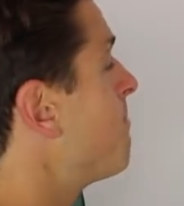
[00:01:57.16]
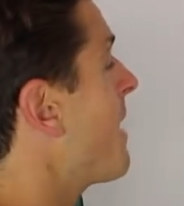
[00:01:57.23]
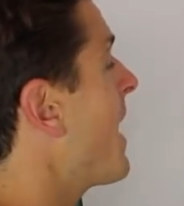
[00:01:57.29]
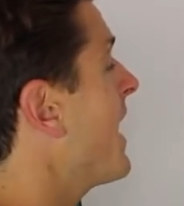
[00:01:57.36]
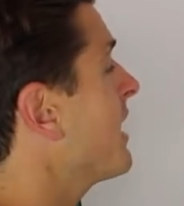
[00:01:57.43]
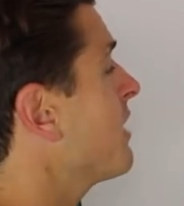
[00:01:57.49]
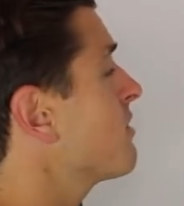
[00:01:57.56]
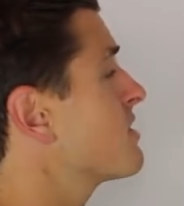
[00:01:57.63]

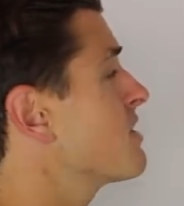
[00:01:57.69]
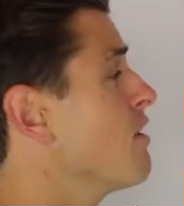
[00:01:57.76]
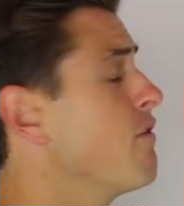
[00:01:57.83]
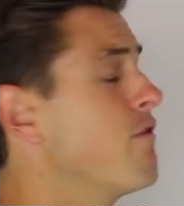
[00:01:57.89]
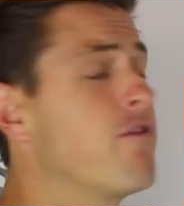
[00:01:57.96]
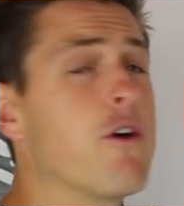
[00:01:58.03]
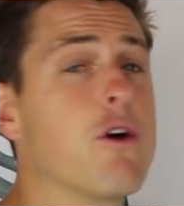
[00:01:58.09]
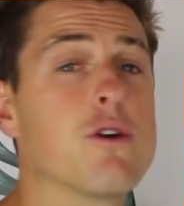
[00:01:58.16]
paying
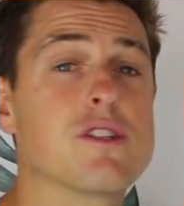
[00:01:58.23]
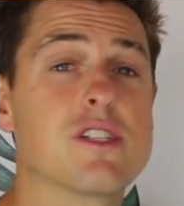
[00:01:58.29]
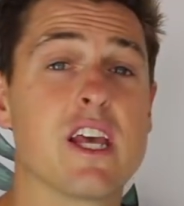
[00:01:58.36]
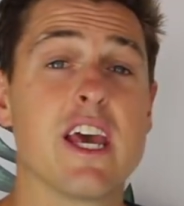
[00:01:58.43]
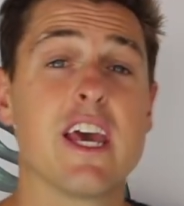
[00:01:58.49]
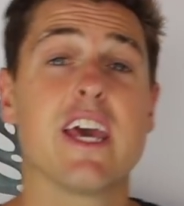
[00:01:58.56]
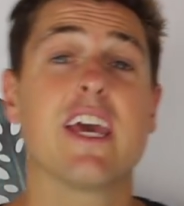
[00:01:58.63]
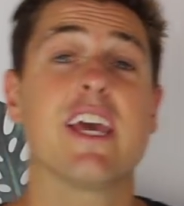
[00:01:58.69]
yourself first
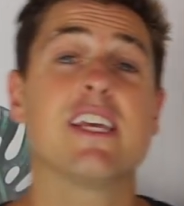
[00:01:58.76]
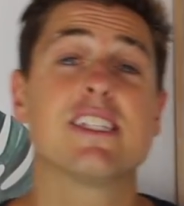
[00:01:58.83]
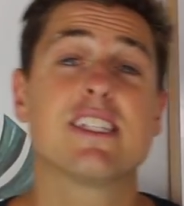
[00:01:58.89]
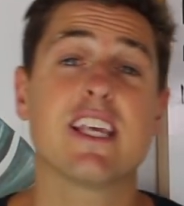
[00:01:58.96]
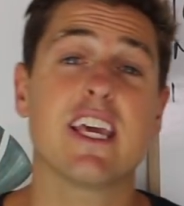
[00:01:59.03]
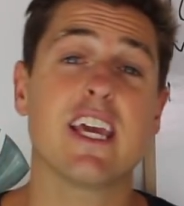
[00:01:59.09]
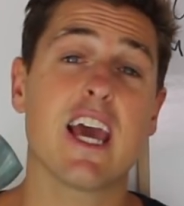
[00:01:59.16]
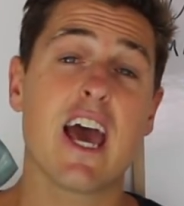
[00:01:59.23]
is
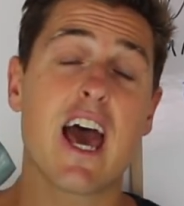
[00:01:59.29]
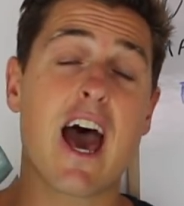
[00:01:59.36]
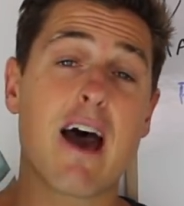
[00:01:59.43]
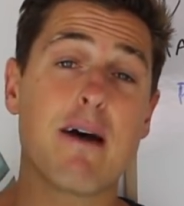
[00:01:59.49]
the